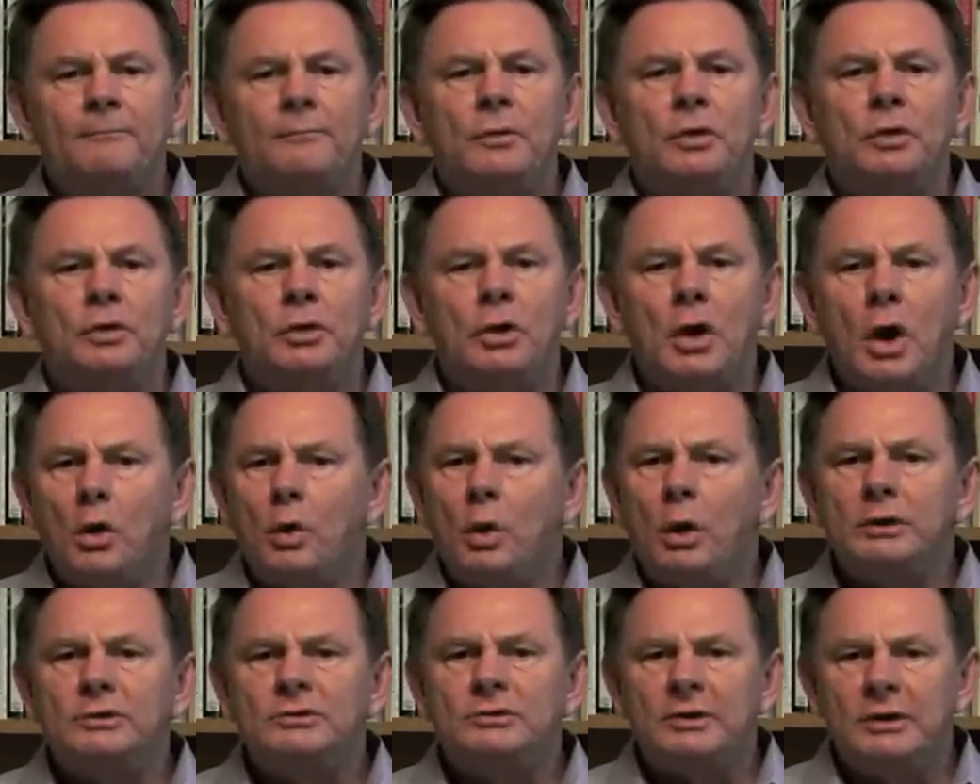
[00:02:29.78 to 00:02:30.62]
no
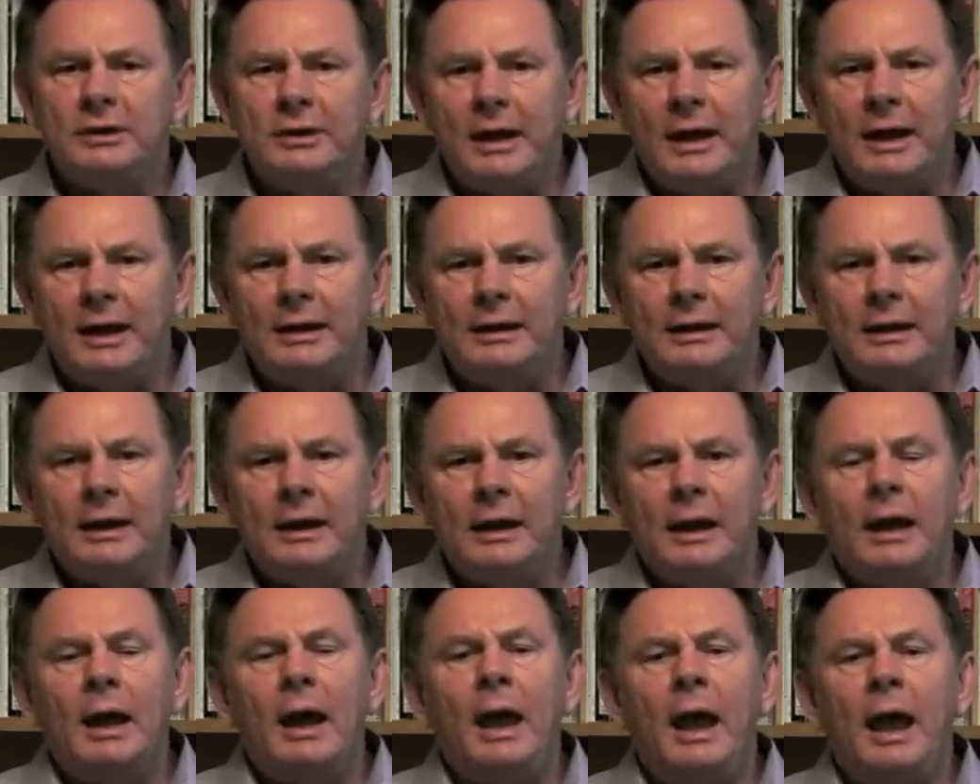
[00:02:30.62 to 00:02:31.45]
one today
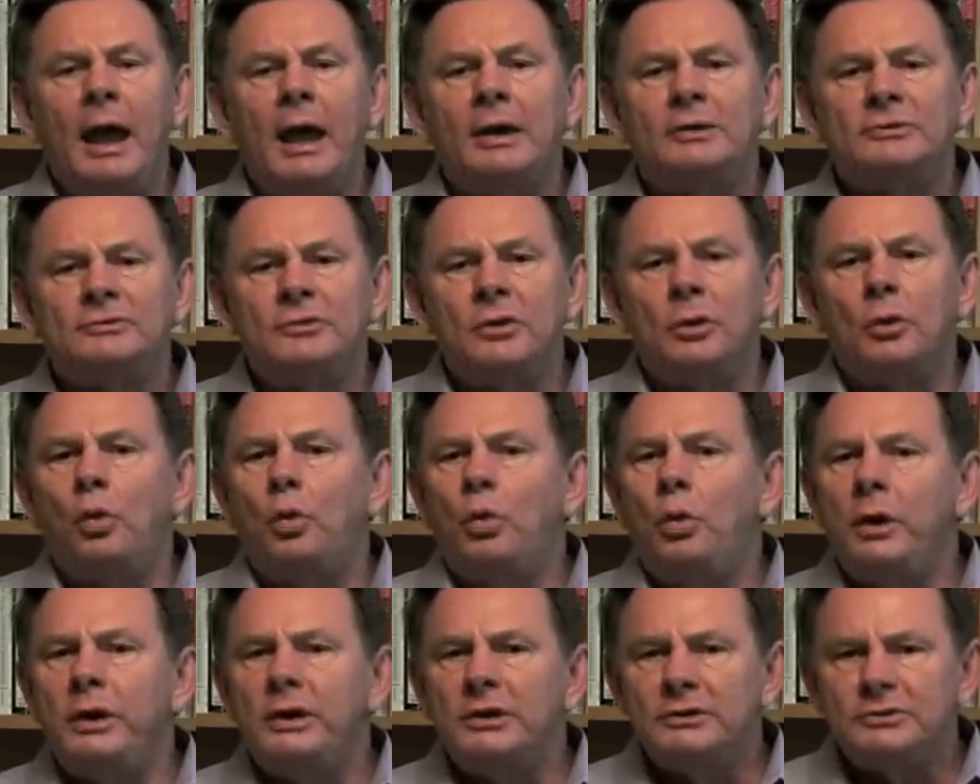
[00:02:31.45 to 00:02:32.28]
has the
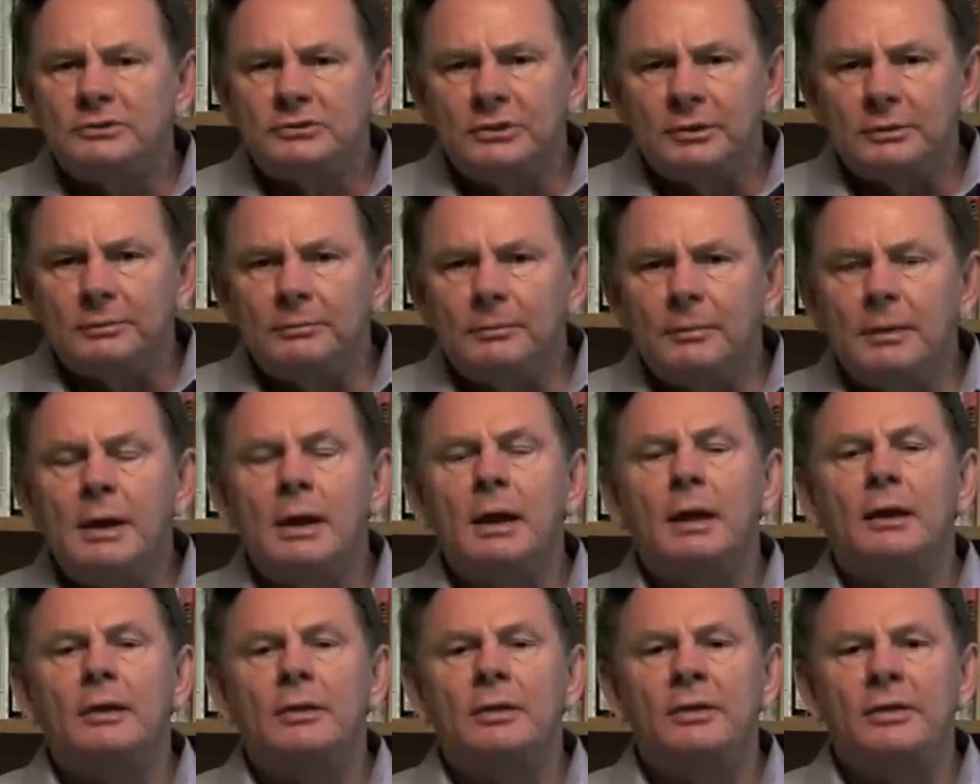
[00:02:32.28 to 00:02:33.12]
wisdom
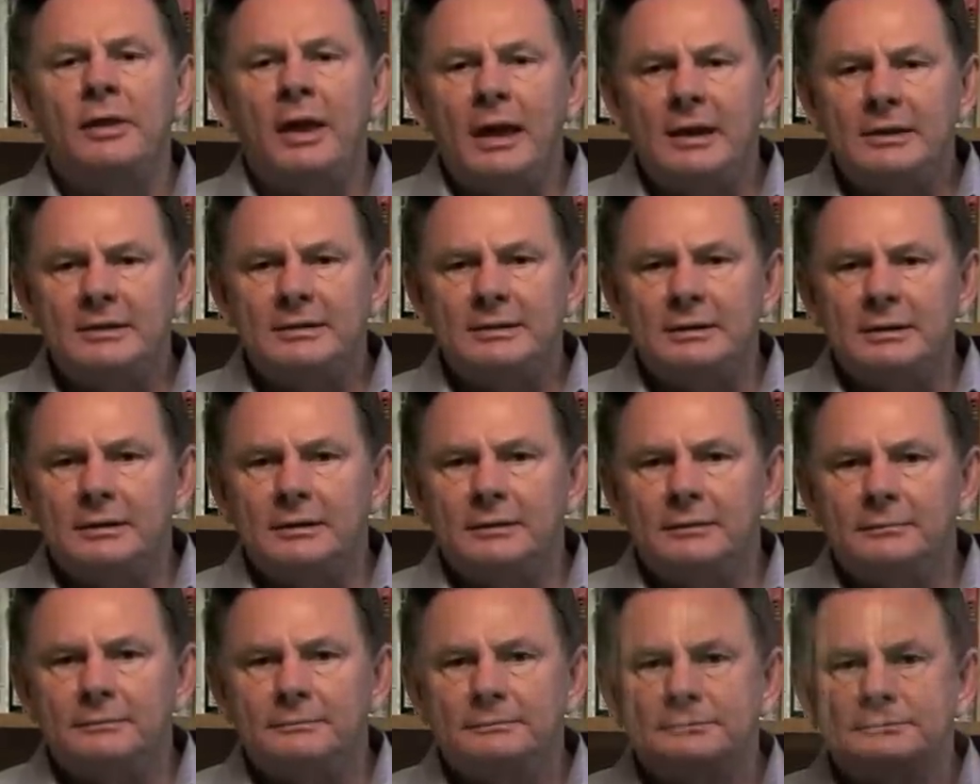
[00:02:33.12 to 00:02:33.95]
they did.